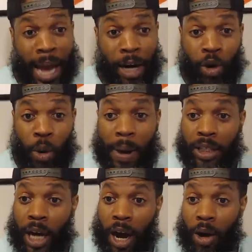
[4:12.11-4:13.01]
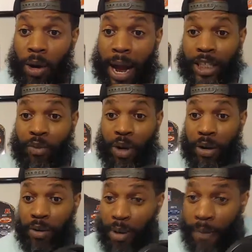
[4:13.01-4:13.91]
I don't know about y'all, guys, but